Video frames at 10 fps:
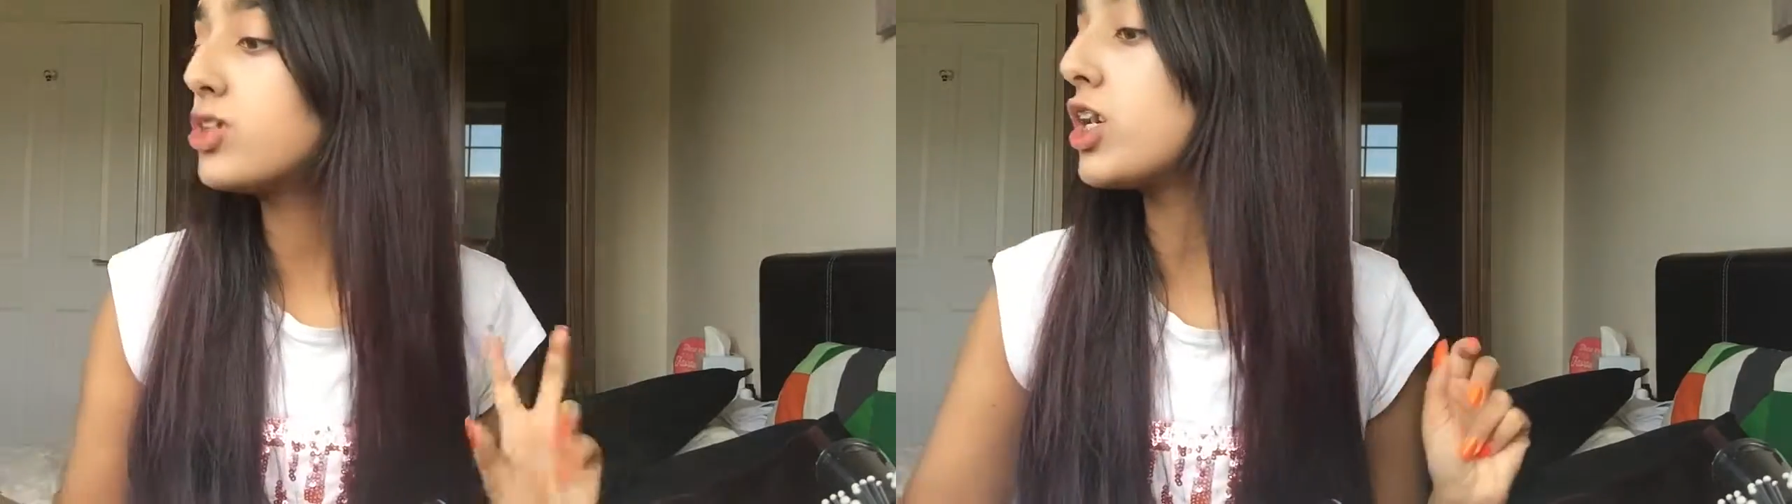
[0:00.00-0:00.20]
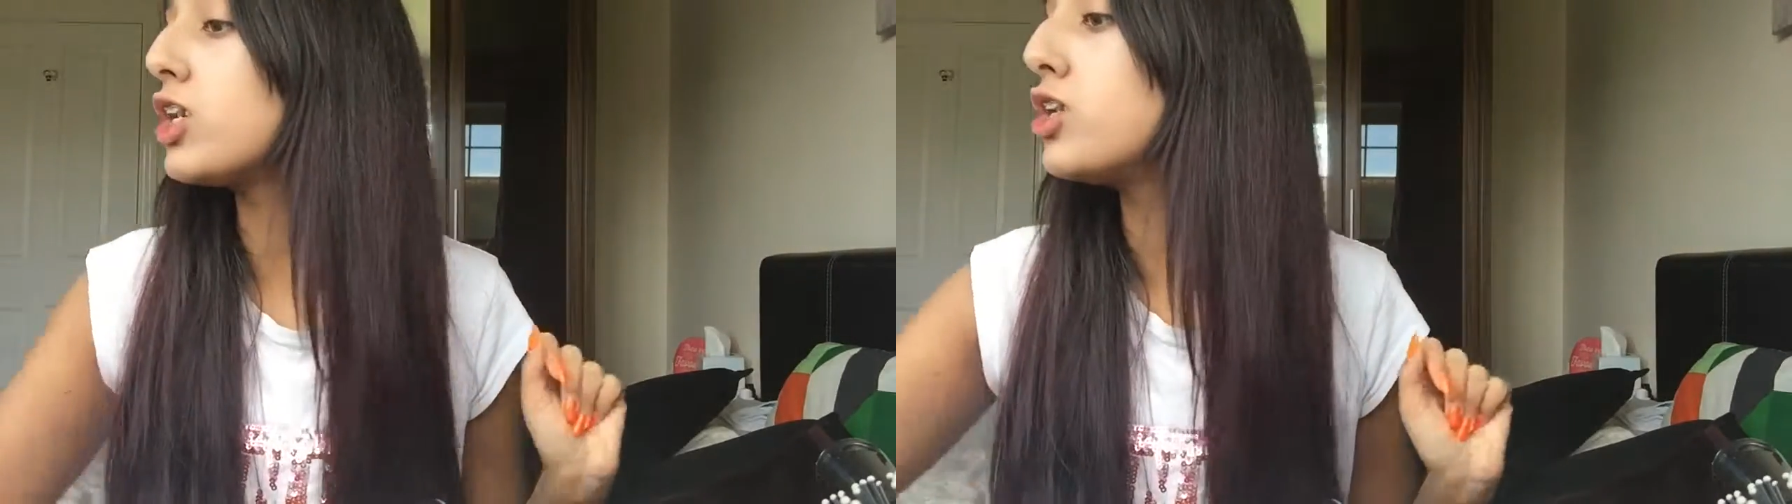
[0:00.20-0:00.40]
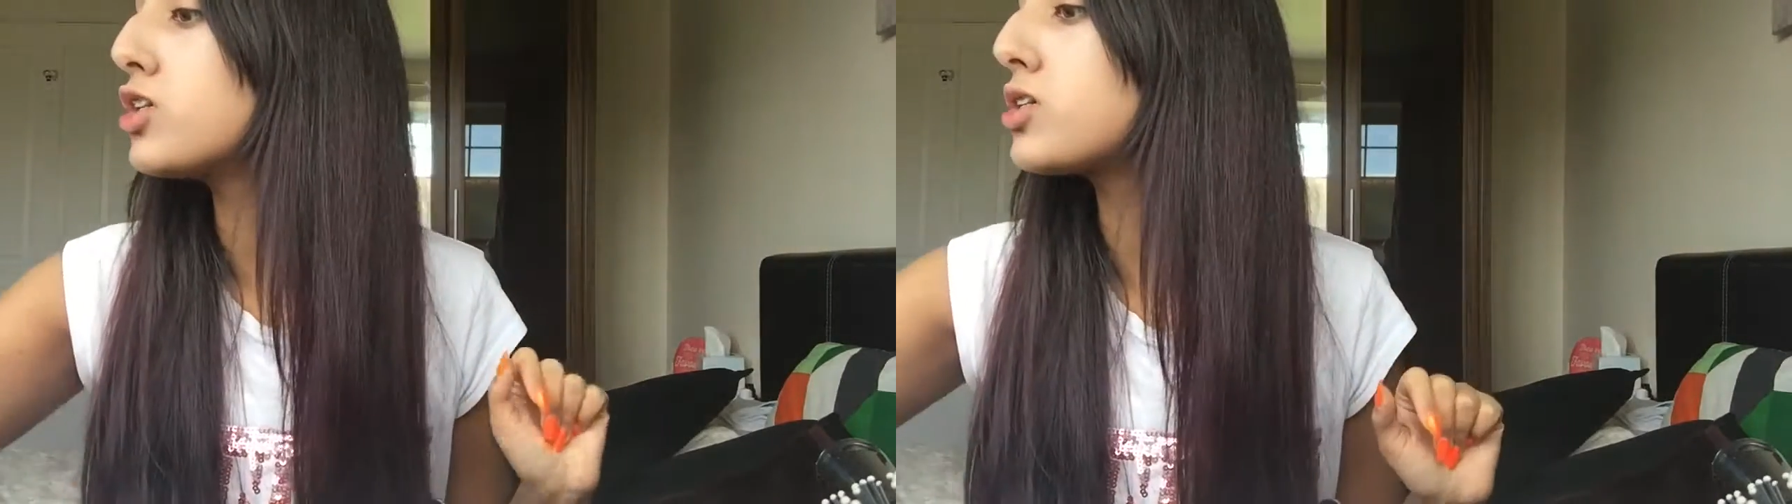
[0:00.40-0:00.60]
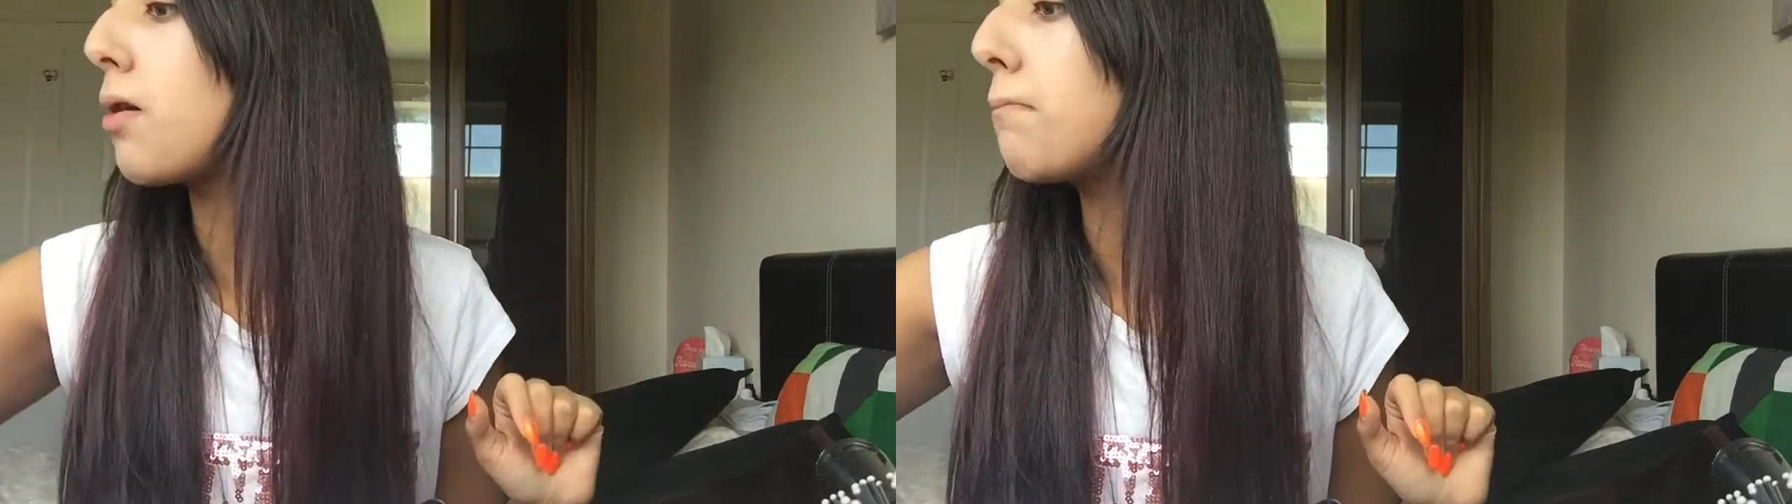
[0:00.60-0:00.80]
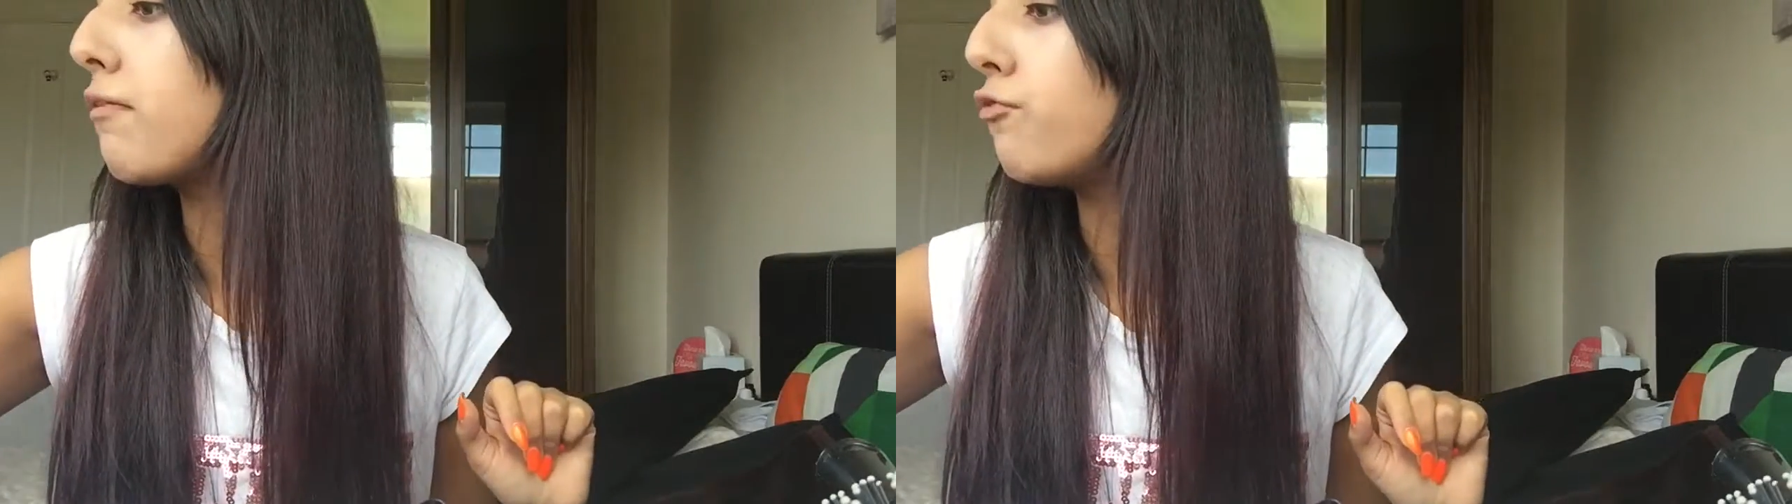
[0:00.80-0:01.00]
which I
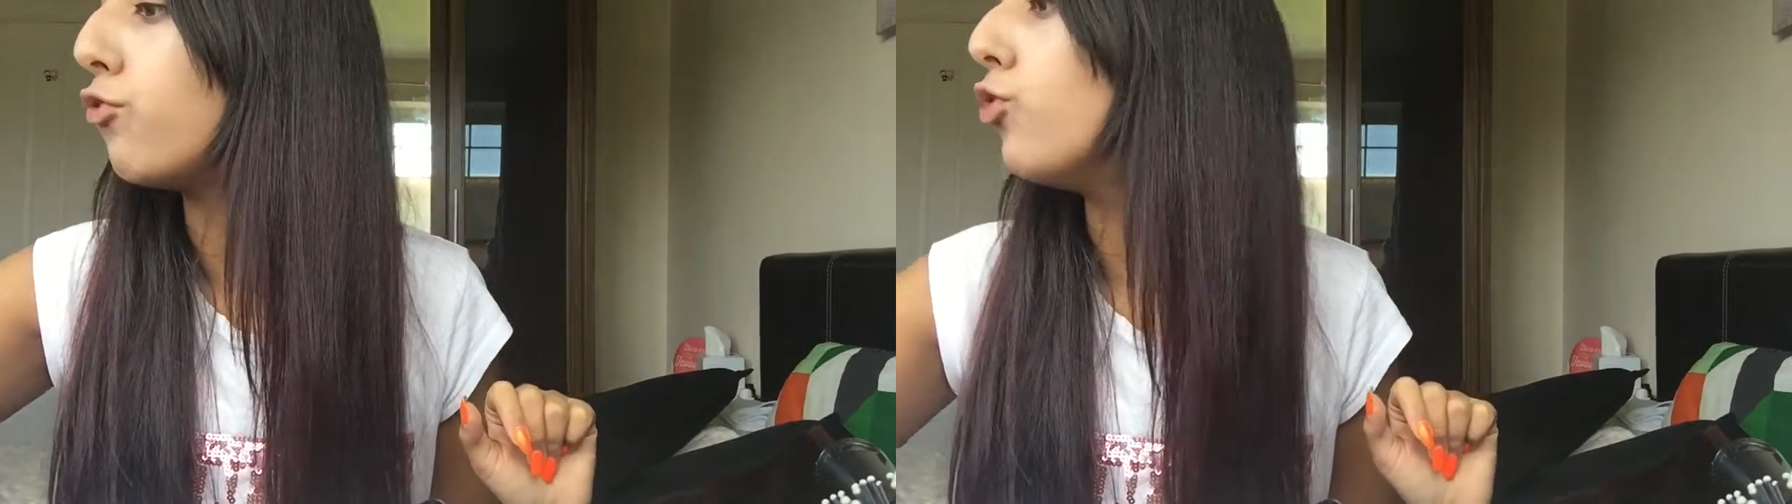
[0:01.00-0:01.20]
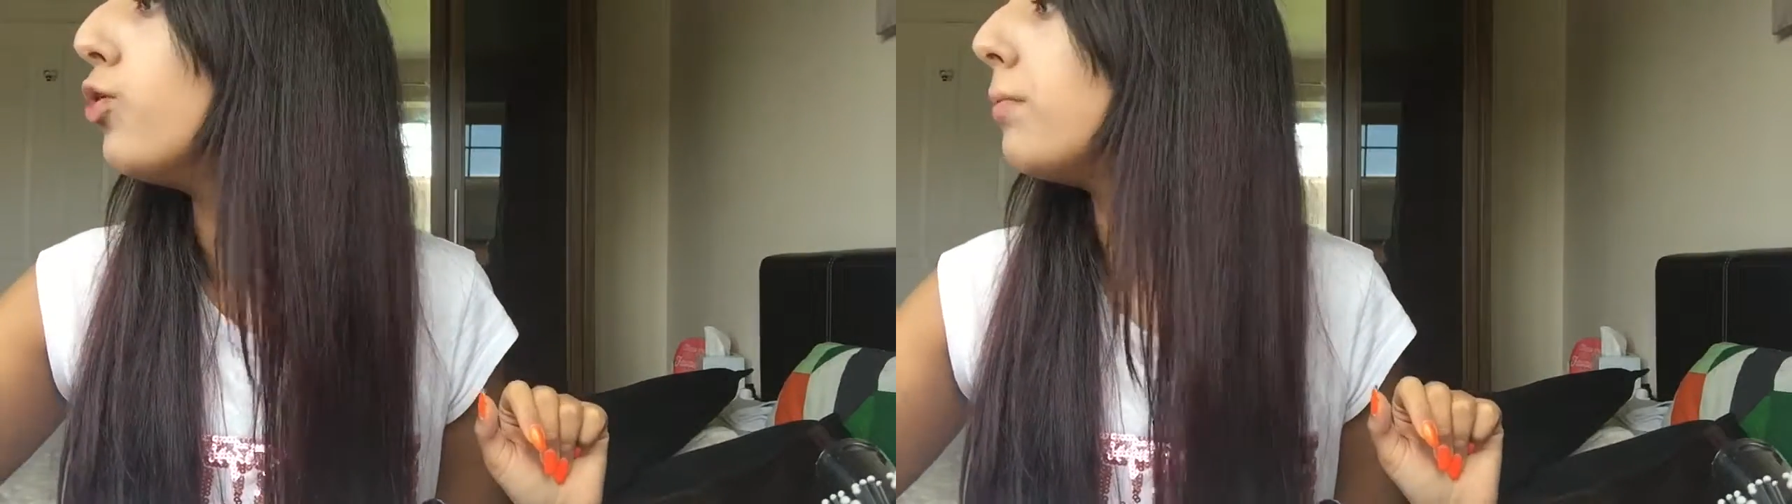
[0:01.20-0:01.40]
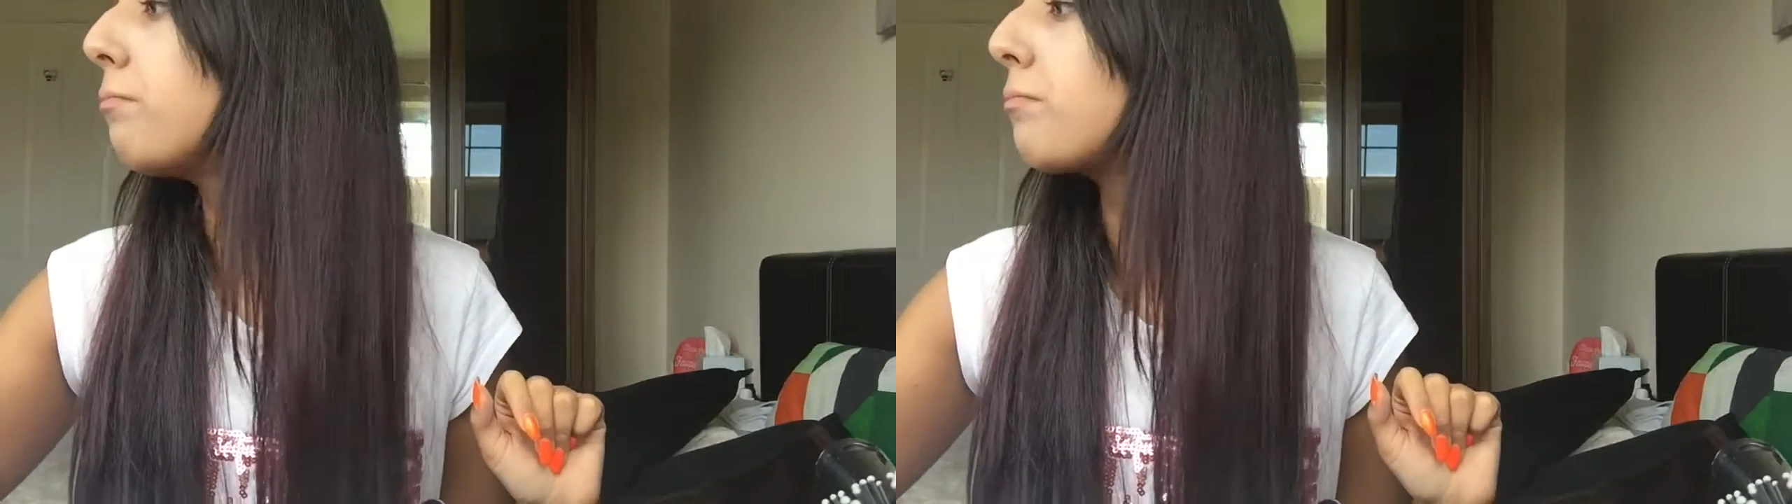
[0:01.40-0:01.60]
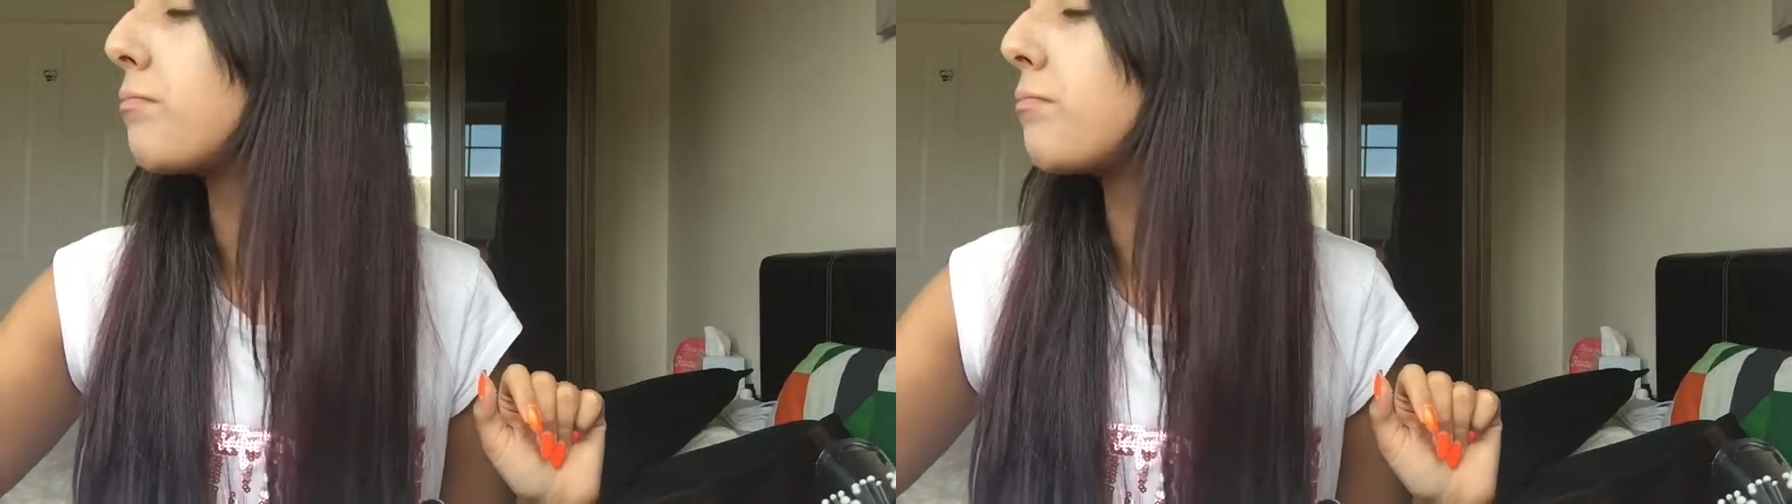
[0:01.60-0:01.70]
used before.